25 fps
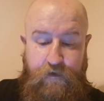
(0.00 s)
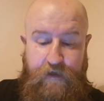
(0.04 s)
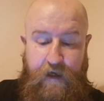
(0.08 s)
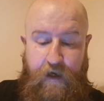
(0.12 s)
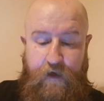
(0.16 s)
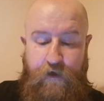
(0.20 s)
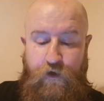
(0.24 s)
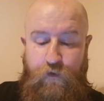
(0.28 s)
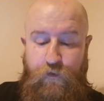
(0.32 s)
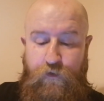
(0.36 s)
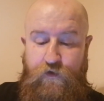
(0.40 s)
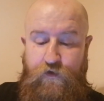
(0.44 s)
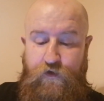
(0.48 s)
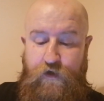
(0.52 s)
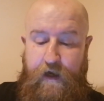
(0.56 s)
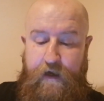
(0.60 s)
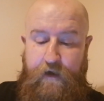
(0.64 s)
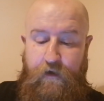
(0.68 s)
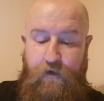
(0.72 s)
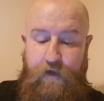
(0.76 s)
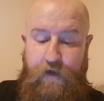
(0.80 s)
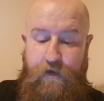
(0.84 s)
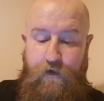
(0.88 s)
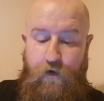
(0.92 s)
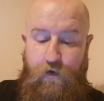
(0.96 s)
Daniel was
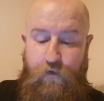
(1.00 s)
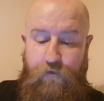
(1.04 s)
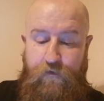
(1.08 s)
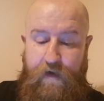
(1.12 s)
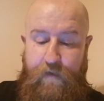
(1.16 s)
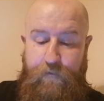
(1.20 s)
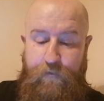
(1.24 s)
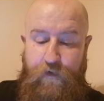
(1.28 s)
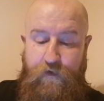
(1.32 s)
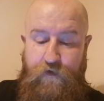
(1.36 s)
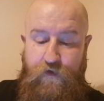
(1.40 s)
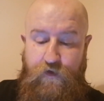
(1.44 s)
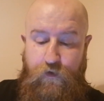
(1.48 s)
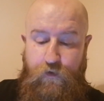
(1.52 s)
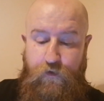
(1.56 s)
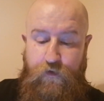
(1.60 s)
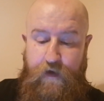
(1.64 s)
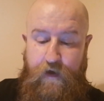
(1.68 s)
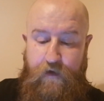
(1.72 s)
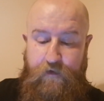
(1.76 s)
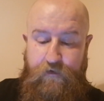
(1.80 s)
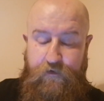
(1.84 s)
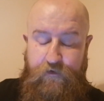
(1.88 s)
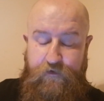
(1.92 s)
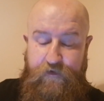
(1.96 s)
jailed in November
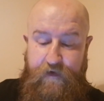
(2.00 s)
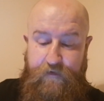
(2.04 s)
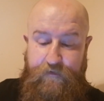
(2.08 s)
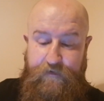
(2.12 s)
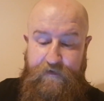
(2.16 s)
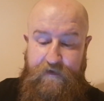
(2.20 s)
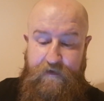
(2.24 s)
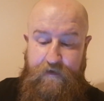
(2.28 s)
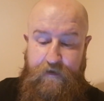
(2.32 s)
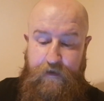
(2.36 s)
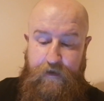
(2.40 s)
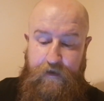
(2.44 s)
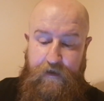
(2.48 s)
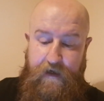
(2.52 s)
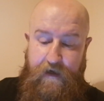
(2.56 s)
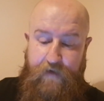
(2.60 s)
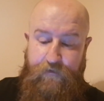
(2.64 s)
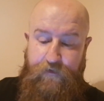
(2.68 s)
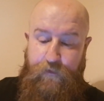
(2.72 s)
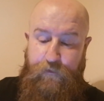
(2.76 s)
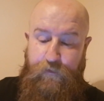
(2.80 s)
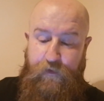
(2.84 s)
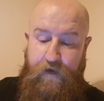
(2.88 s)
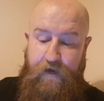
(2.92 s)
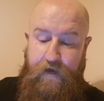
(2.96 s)
2017
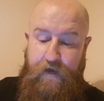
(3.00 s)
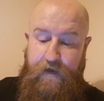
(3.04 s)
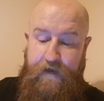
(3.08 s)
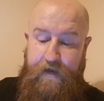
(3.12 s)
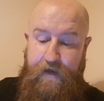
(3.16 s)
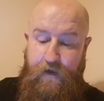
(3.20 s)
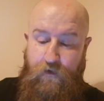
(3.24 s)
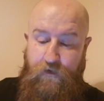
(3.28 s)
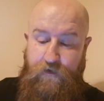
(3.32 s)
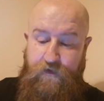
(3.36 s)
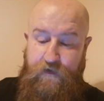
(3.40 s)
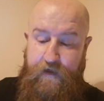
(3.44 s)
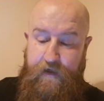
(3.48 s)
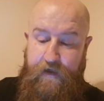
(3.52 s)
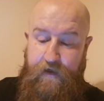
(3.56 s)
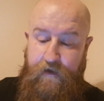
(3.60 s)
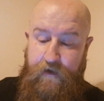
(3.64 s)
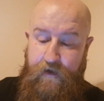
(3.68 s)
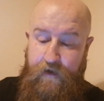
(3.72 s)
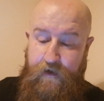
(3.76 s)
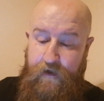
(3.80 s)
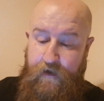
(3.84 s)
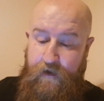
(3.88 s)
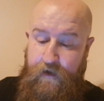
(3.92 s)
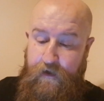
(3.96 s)
after pleading guilty
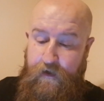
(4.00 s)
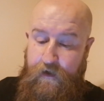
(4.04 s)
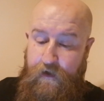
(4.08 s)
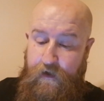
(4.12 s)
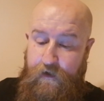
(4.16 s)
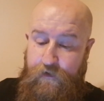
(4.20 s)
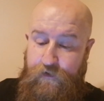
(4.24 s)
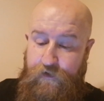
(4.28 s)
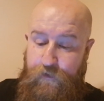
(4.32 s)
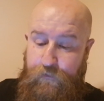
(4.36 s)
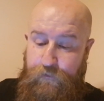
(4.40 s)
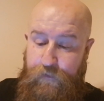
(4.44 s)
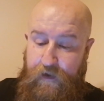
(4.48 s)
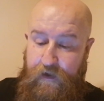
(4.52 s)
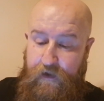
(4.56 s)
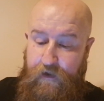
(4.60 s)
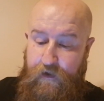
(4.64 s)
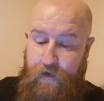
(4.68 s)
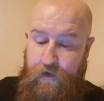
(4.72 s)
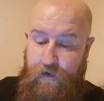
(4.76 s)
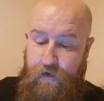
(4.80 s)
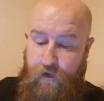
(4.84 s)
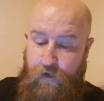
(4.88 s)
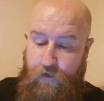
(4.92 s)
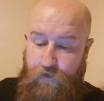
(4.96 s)
to
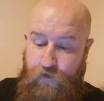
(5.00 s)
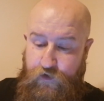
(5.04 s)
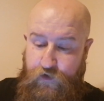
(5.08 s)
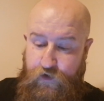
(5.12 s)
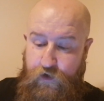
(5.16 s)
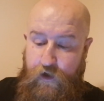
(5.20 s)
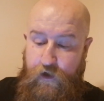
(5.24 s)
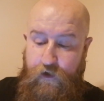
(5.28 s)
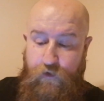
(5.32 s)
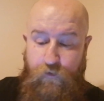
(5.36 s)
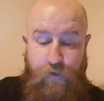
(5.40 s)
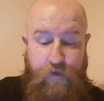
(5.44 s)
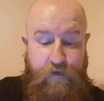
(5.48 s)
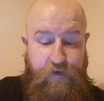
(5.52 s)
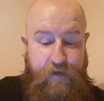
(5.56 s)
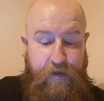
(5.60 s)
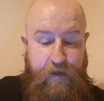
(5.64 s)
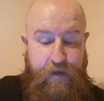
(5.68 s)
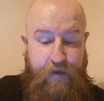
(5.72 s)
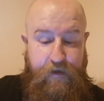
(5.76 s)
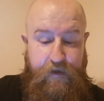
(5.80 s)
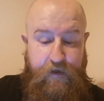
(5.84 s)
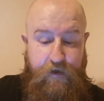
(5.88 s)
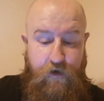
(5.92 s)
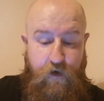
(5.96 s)
being concerned with
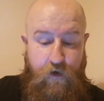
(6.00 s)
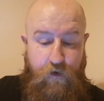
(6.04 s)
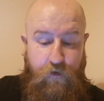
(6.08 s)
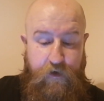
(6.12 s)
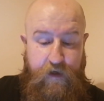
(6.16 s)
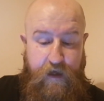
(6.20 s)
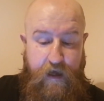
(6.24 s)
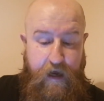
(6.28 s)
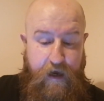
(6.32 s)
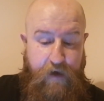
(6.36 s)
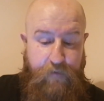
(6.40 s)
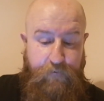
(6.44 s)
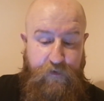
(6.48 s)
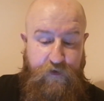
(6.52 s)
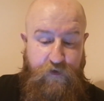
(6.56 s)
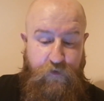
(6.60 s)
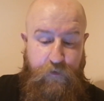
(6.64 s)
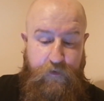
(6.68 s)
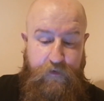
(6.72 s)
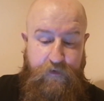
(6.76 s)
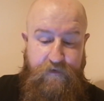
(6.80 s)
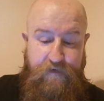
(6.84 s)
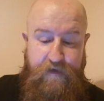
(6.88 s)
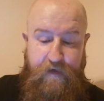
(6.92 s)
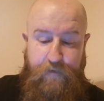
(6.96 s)
dealing cocaine
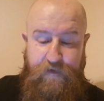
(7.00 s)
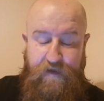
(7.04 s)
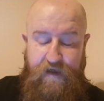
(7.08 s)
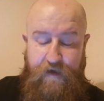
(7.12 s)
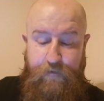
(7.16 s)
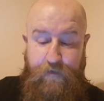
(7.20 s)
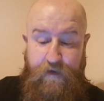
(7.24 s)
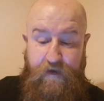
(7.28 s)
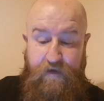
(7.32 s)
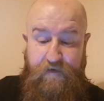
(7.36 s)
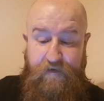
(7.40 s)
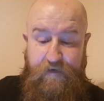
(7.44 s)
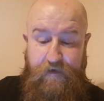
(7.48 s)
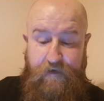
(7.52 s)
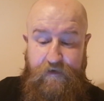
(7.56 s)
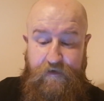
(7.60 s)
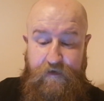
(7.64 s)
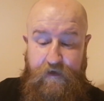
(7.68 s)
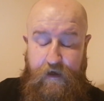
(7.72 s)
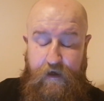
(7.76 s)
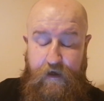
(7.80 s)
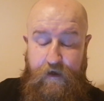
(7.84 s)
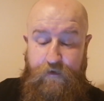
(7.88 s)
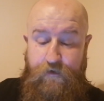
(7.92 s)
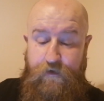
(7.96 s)
between September the
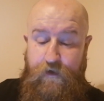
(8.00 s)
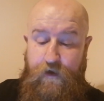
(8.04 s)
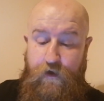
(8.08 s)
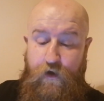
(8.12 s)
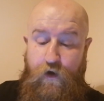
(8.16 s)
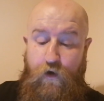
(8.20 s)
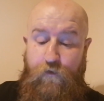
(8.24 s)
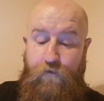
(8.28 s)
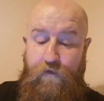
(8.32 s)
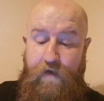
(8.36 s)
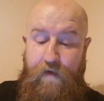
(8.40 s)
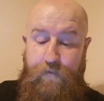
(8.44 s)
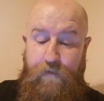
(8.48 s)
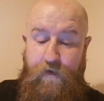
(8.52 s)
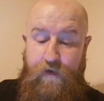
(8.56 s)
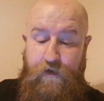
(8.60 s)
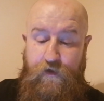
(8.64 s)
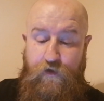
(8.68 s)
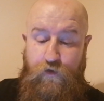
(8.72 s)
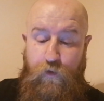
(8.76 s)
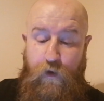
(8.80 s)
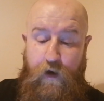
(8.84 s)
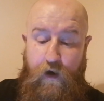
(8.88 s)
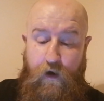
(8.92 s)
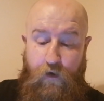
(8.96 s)
16th and November the
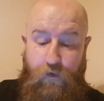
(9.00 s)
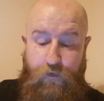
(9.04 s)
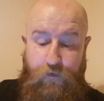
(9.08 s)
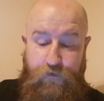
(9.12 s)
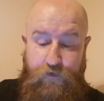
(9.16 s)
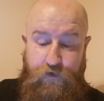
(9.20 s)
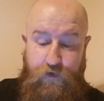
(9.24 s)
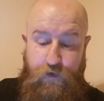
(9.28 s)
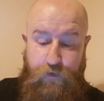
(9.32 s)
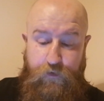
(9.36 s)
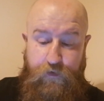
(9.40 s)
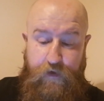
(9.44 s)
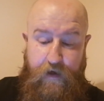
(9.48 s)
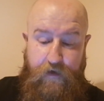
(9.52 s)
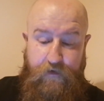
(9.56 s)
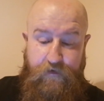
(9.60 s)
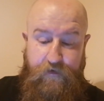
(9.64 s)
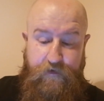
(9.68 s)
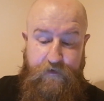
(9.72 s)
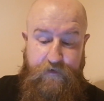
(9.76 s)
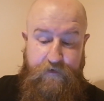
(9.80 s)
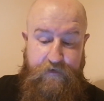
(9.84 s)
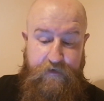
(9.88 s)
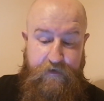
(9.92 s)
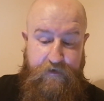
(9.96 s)
12th,
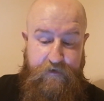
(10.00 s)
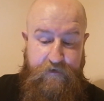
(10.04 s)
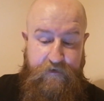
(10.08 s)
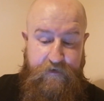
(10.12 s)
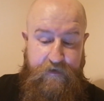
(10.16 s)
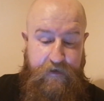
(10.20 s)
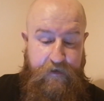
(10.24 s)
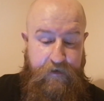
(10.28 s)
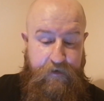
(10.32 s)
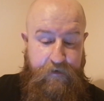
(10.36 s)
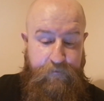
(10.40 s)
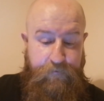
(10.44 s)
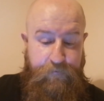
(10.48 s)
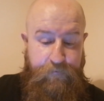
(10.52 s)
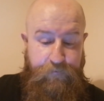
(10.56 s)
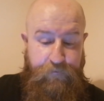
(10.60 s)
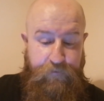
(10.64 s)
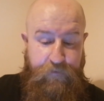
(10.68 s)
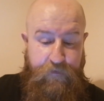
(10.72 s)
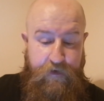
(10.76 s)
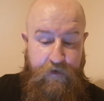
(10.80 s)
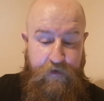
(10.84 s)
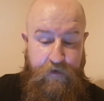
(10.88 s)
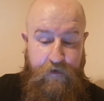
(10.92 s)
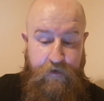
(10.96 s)
2016.
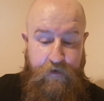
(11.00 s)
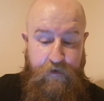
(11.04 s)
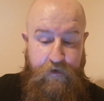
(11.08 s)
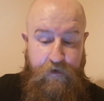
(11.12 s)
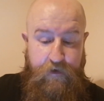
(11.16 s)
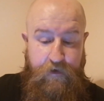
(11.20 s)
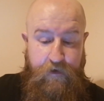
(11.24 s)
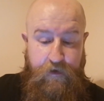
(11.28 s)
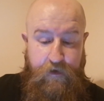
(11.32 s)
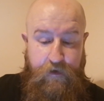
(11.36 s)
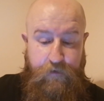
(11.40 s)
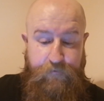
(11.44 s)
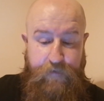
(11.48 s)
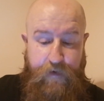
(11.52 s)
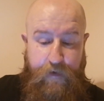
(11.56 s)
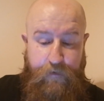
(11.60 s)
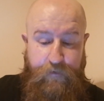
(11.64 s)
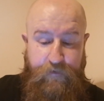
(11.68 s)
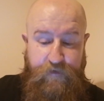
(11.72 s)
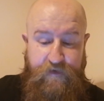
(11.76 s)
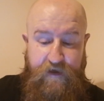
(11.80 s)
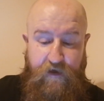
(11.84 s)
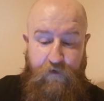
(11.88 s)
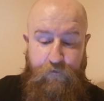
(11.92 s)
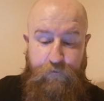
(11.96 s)
He found
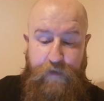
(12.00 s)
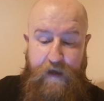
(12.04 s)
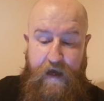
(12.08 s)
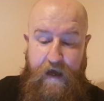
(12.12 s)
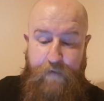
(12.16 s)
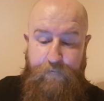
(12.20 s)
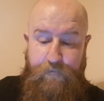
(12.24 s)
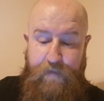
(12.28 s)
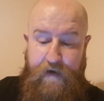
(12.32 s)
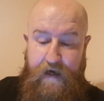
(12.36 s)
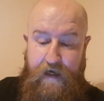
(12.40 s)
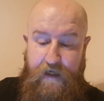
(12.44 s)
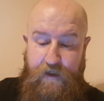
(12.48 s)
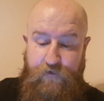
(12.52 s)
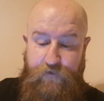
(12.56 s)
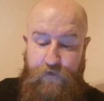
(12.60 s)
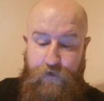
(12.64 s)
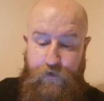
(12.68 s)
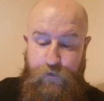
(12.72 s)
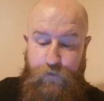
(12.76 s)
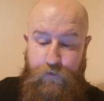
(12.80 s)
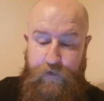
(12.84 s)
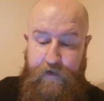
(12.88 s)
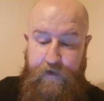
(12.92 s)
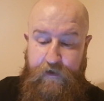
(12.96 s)
himself behind bars for
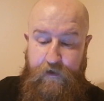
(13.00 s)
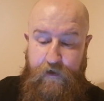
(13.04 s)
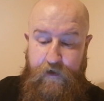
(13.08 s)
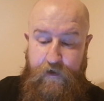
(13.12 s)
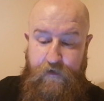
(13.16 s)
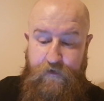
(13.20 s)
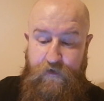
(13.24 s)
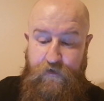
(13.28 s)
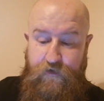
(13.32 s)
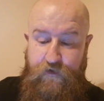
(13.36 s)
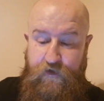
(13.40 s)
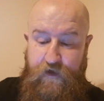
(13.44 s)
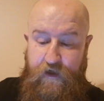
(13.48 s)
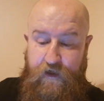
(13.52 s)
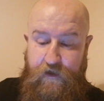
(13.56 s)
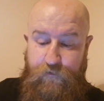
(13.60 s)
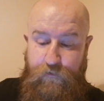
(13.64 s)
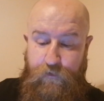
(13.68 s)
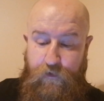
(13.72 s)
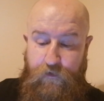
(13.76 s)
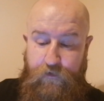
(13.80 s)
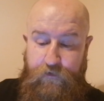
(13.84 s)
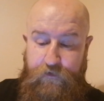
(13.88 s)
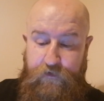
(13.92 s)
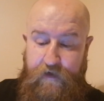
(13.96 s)
3 years and 6
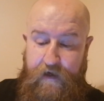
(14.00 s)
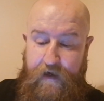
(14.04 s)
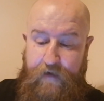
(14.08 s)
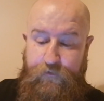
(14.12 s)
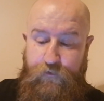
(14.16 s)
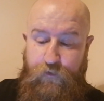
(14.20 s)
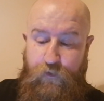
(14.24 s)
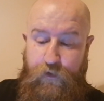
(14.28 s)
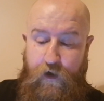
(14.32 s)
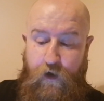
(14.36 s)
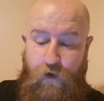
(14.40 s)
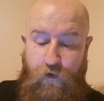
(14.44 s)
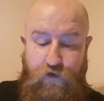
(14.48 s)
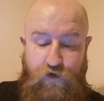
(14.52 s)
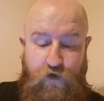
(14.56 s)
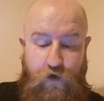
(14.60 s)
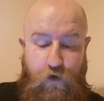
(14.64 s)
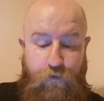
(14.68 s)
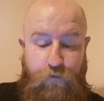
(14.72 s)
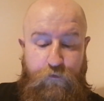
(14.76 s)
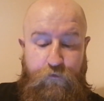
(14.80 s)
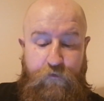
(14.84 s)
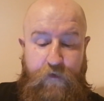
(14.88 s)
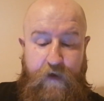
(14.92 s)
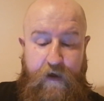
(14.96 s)
months after he
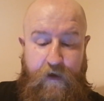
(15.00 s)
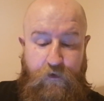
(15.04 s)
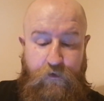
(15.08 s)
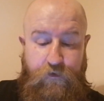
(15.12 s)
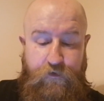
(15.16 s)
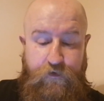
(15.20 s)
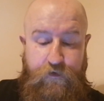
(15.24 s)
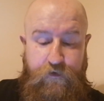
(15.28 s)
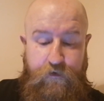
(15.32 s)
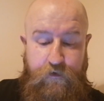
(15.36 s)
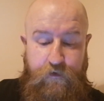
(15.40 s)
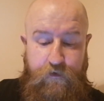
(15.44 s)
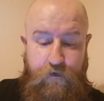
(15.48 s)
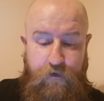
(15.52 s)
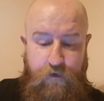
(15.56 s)
also failed